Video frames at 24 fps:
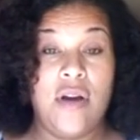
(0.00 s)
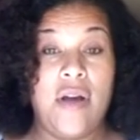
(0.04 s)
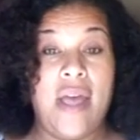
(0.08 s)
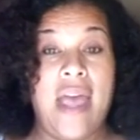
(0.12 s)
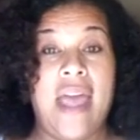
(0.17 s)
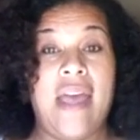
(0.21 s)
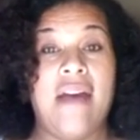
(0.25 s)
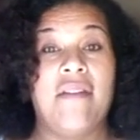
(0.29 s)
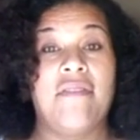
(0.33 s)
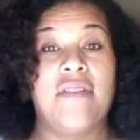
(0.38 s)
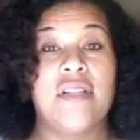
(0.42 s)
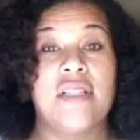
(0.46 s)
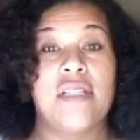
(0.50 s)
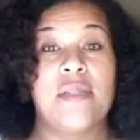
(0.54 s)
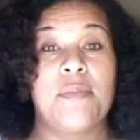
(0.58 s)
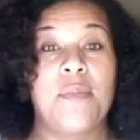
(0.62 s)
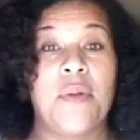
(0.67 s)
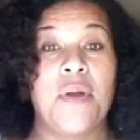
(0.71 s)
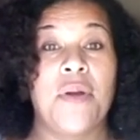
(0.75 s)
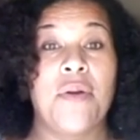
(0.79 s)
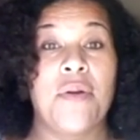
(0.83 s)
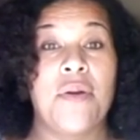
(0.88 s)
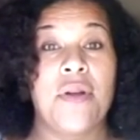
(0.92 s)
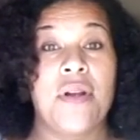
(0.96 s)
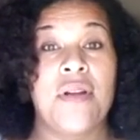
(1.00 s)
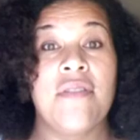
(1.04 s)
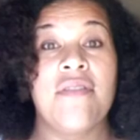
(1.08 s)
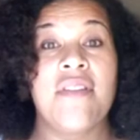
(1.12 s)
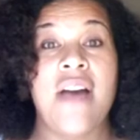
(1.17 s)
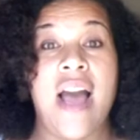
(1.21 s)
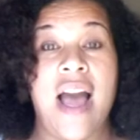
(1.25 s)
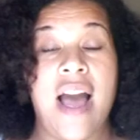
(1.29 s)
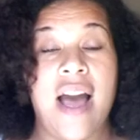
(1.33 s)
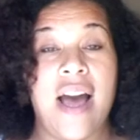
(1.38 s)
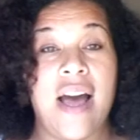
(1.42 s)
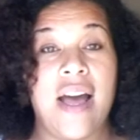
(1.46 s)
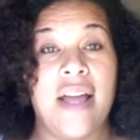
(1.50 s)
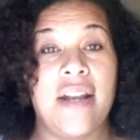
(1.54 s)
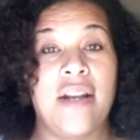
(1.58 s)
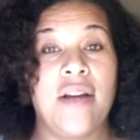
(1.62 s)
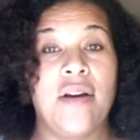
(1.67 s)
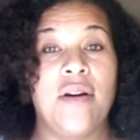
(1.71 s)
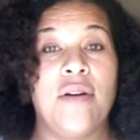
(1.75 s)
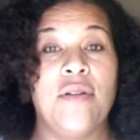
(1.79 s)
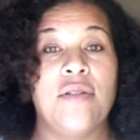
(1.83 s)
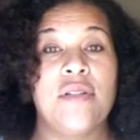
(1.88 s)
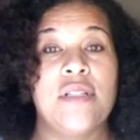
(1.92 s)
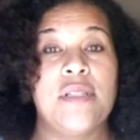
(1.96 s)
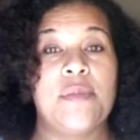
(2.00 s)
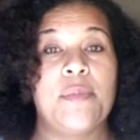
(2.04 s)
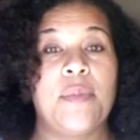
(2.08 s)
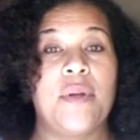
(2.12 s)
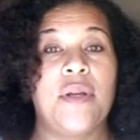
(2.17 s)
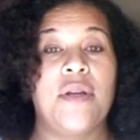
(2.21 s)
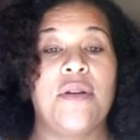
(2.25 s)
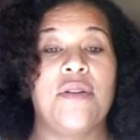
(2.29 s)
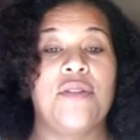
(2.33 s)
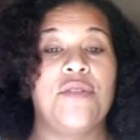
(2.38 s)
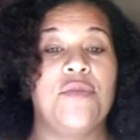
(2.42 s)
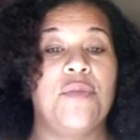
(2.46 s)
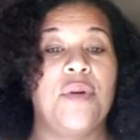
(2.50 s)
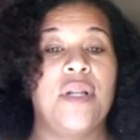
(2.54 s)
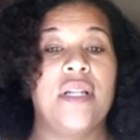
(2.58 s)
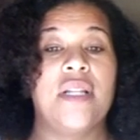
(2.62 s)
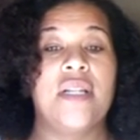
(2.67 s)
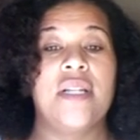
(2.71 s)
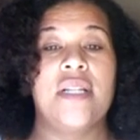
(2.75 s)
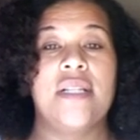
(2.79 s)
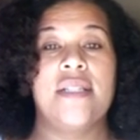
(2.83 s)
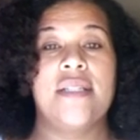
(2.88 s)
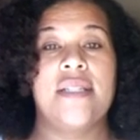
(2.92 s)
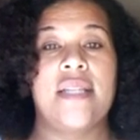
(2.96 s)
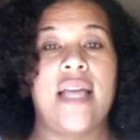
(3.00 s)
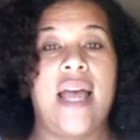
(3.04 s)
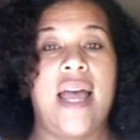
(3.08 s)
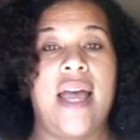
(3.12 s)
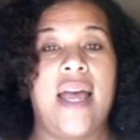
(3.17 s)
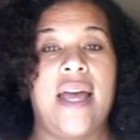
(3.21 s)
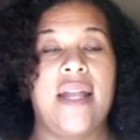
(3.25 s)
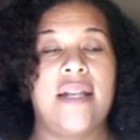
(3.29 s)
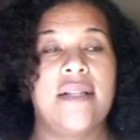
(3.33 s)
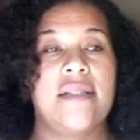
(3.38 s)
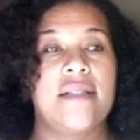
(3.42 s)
have the Spirit of God, the Holy Spirit dwelling inside,